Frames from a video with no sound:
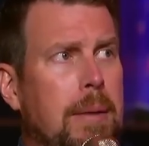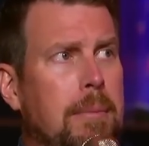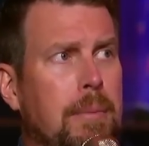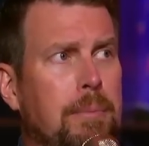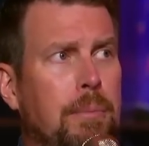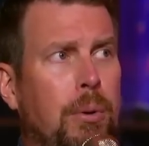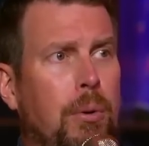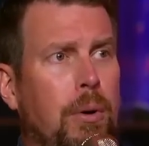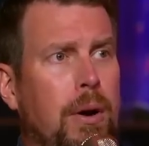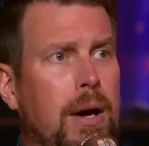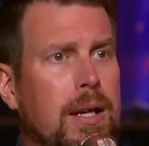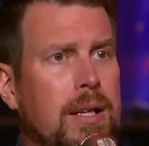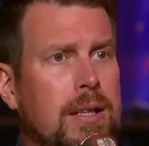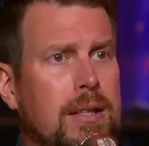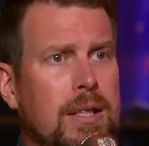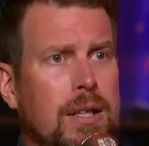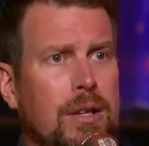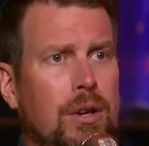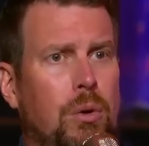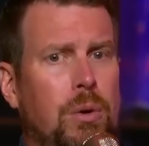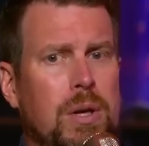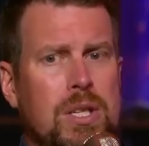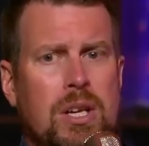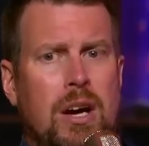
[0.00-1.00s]
point. You
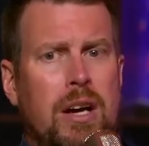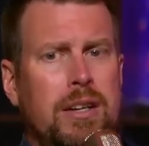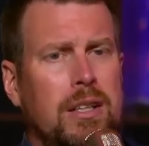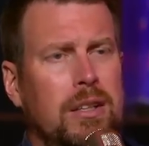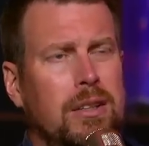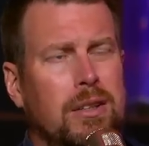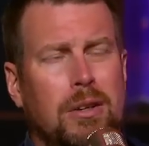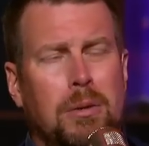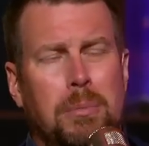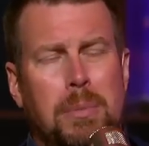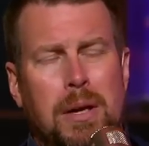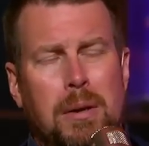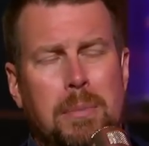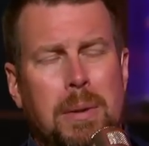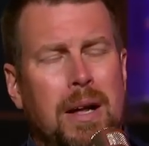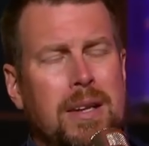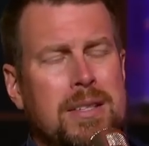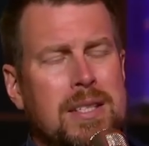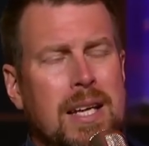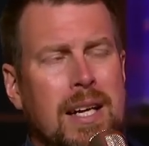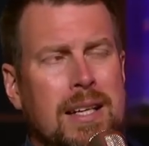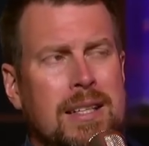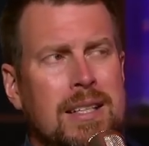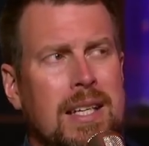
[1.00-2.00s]
know, we talked a little bit about
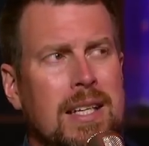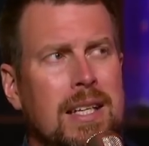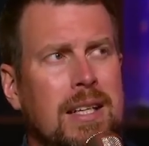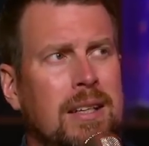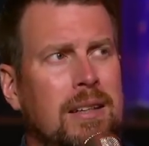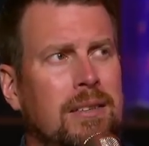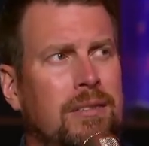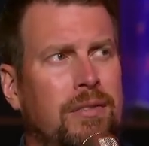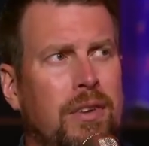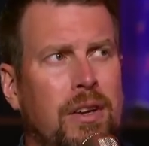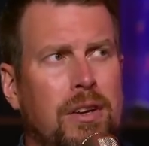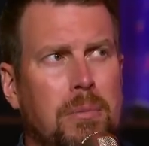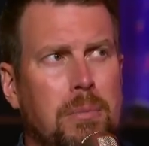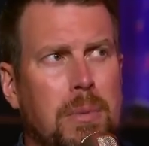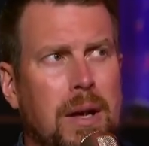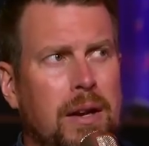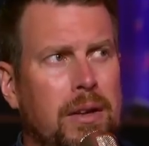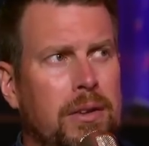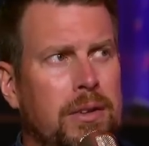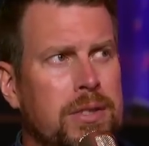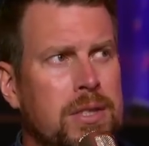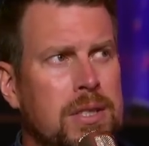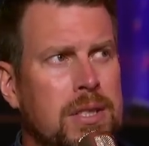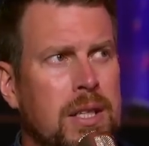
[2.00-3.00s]
technique,
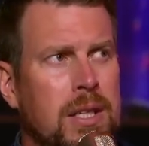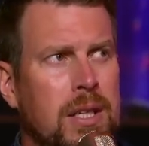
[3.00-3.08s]
fundamentals,